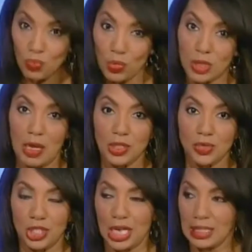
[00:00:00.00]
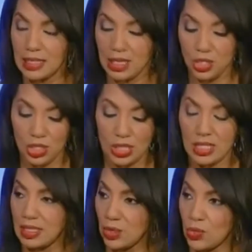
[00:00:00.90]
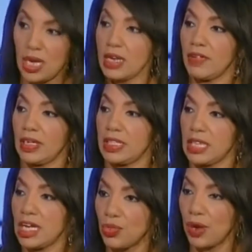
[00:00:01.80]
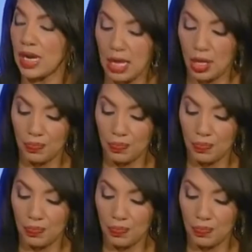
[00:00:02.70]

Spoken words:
was bound to reject, as they just did, so they're not even going to touch it right now.